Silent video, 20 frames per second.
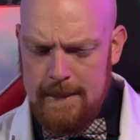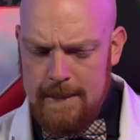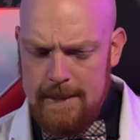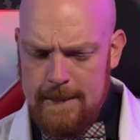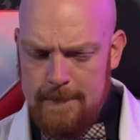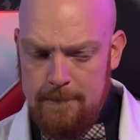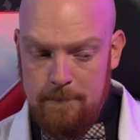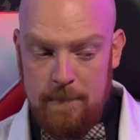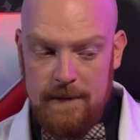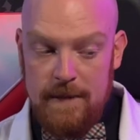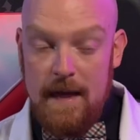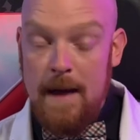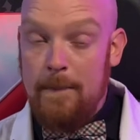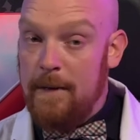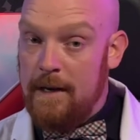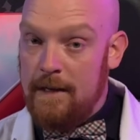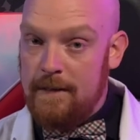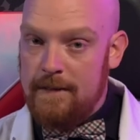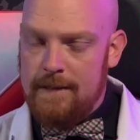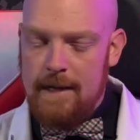Uh, but that
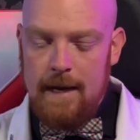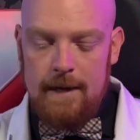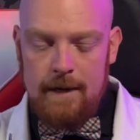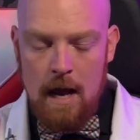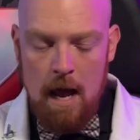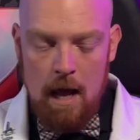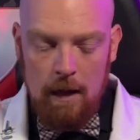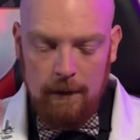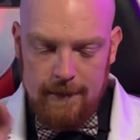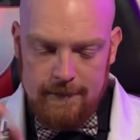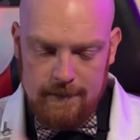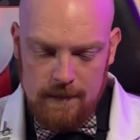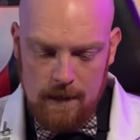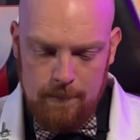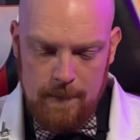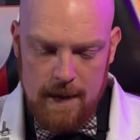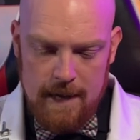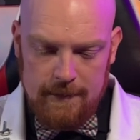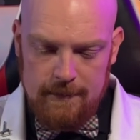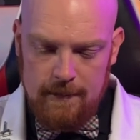being said, let's
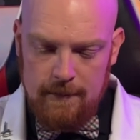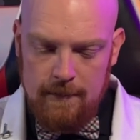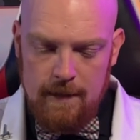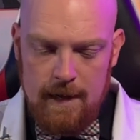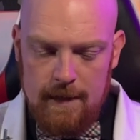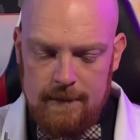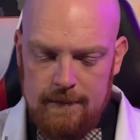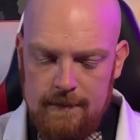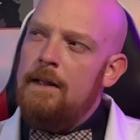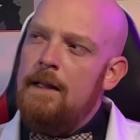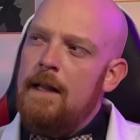get back to this.